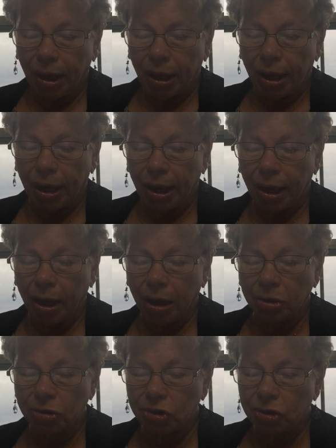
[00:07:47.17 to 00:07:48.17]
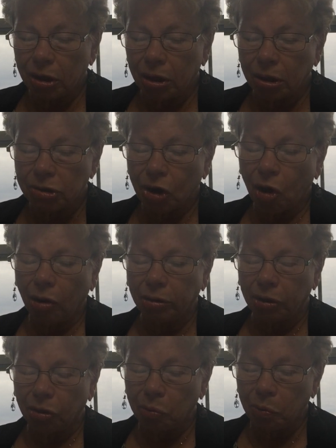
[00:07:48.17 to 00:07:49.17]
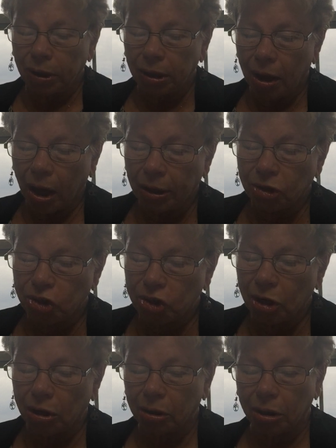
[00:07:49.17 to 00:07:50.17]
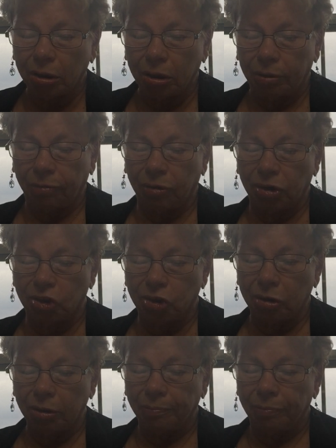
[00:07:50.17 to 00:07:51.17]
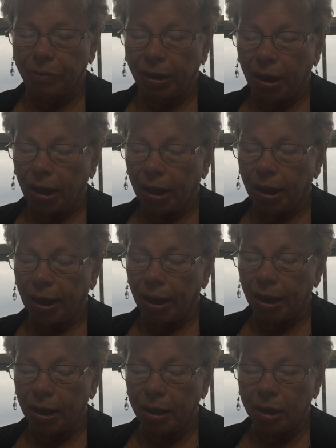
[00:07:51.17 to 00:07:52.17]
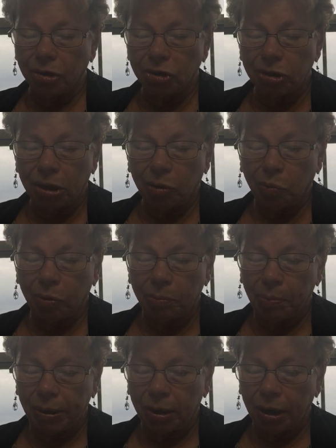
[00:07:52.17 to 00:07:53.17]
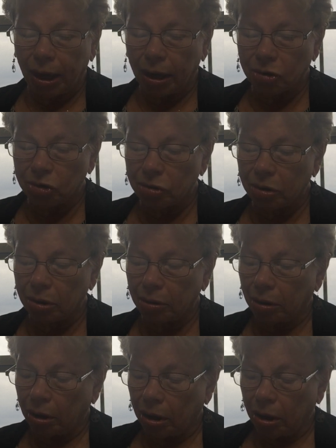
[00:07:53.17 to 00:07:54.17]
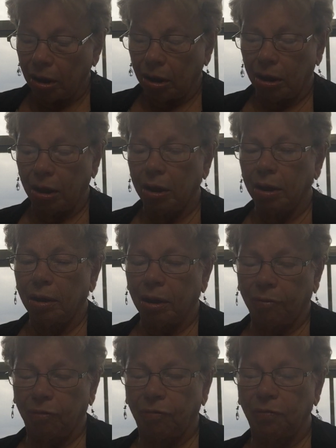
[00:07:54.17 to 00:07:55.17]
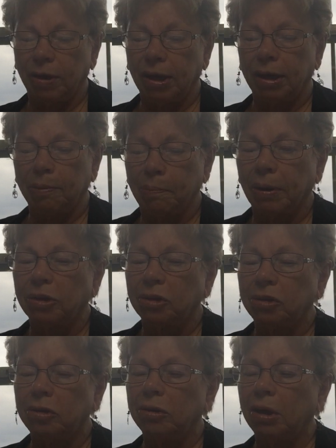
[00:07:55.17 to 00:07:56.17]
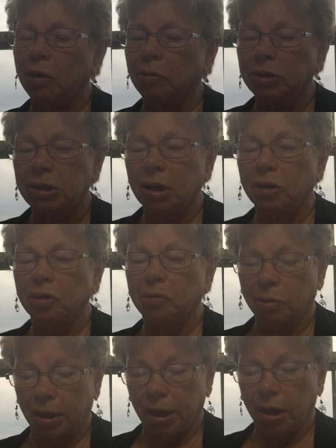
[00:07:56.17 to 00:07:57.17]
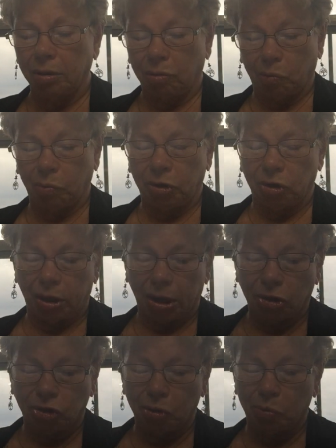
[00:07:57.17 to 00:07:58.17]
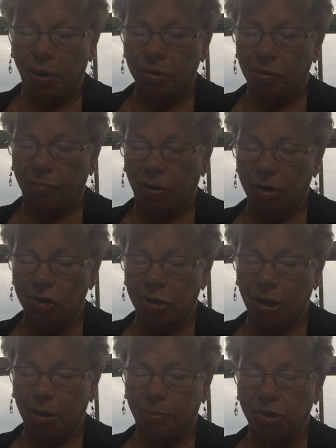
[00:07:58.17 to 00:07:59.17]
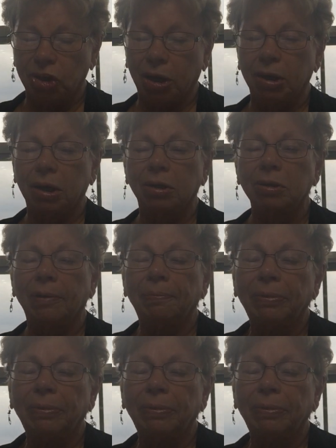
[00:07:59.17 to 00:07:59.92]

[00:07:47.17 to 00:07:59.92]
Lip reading: and it's called the 3-Night Jungle Adventure, and it would be an extra fee, but they'll tell you that when you get your reservation how much that is.